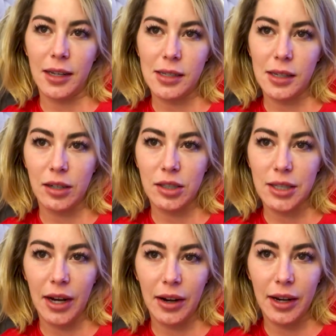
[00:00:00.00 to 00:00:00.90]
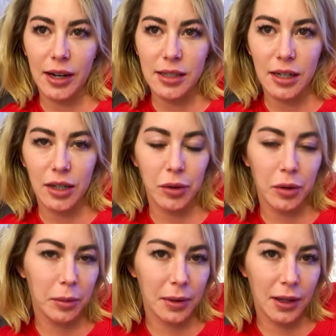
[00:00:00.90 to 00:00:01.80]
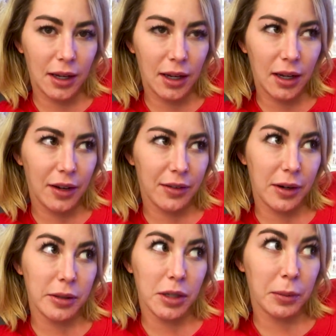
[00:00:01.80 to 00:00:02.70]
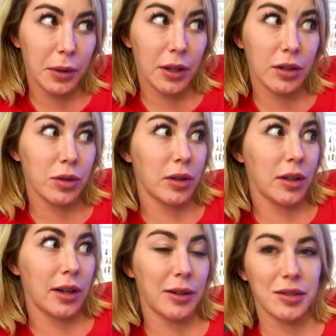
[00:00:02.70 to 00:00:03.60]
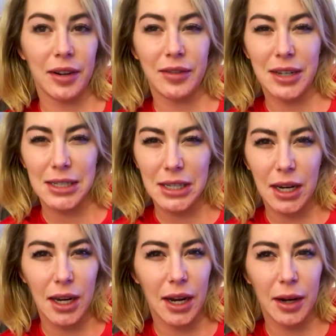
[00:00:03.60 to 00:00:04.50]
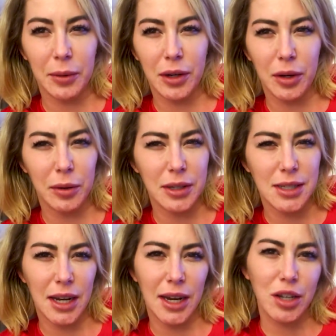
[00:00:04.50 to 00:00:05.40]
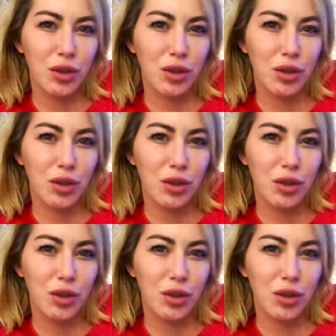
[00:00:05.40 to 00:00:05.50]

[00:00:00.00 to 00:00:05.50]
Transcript: is a little scary because, like, normally if I was on birth control and I was 5 days late, I would know it's like